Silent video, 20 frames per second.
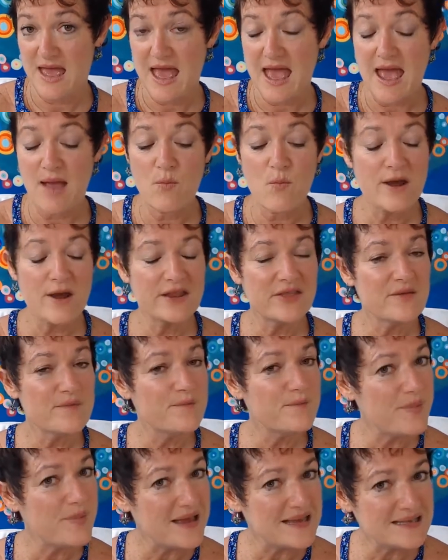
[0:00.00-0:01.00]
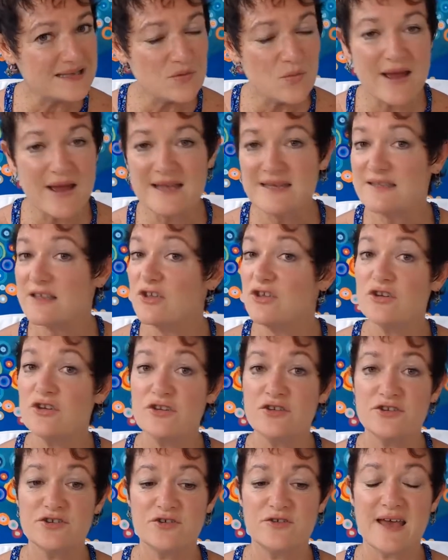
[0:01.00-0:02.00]
And one of the best ways that you
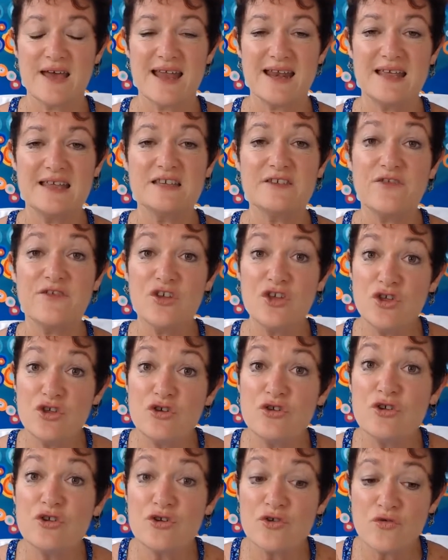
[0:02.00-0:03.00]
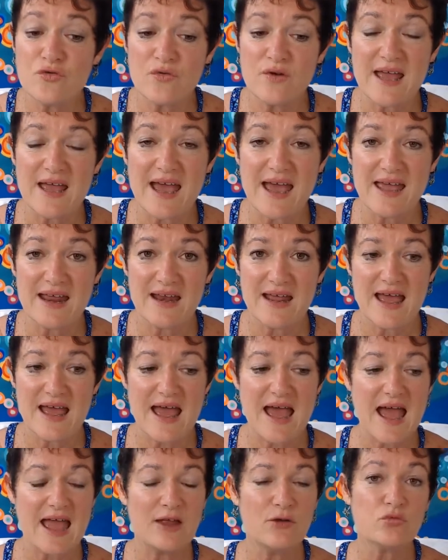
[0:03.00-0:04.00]
can do that is for you to create
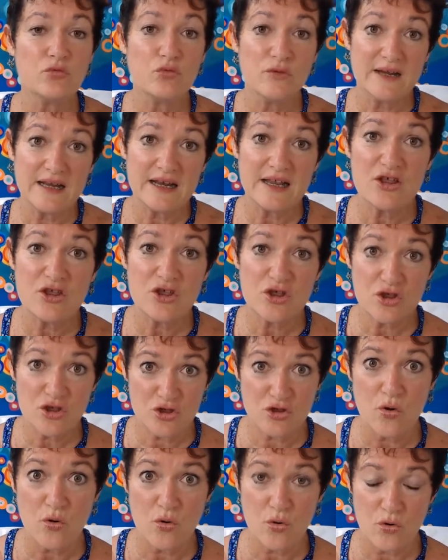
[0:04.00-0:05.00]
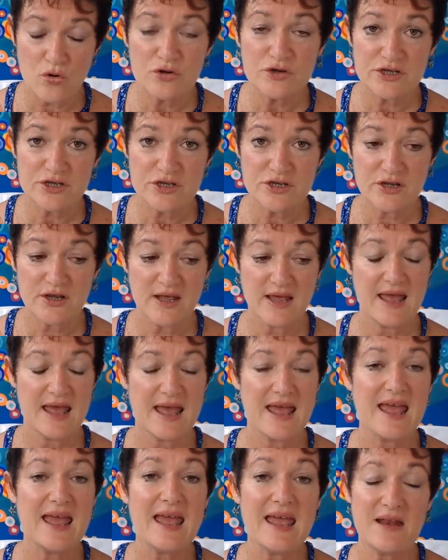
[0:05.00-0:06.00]
a really short
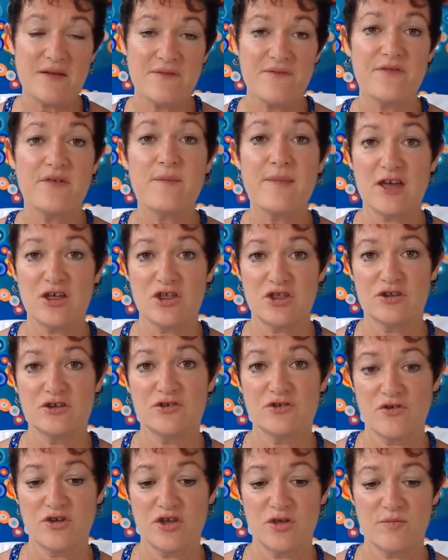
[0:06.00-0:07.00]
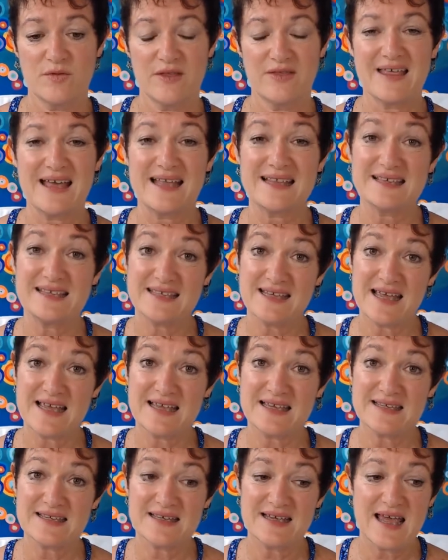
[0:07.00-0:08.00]
information document that
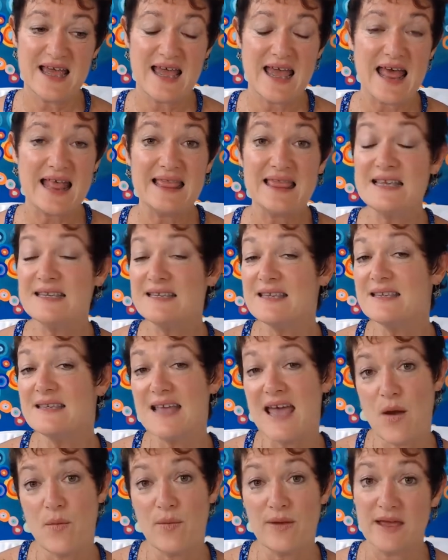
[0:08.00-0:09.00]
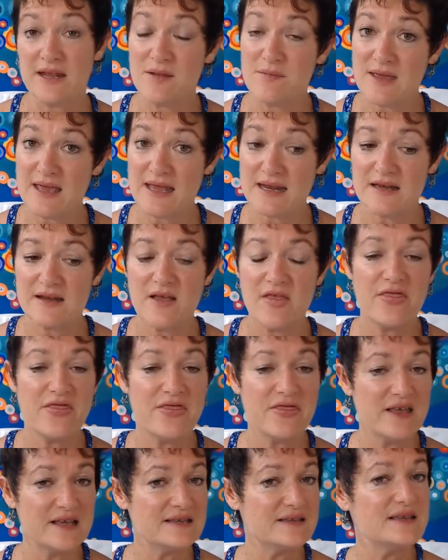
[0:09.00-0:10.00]
says, this is how we're going to meet.
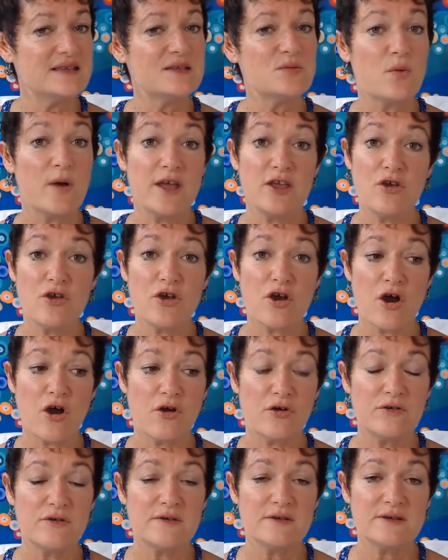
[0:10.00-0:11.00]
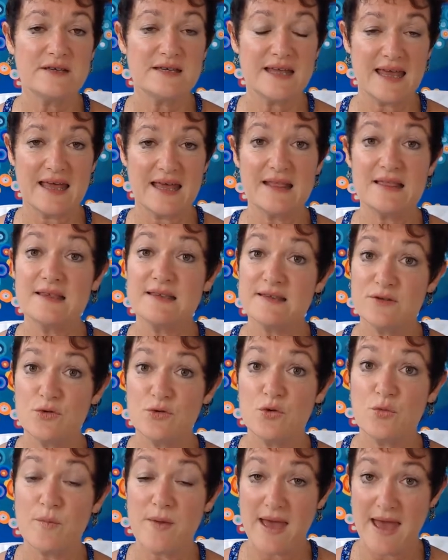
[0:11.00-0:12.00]
This is where you go to get the
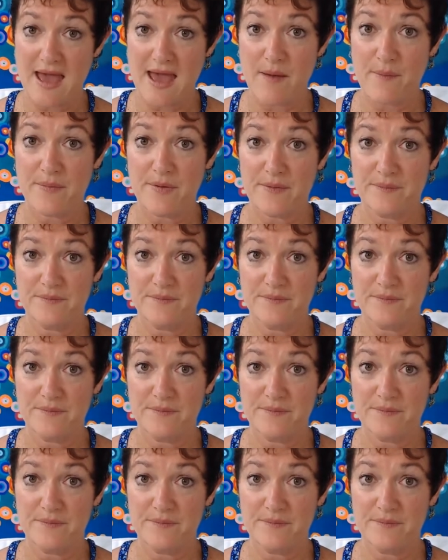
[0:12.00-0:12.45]
Zoom app.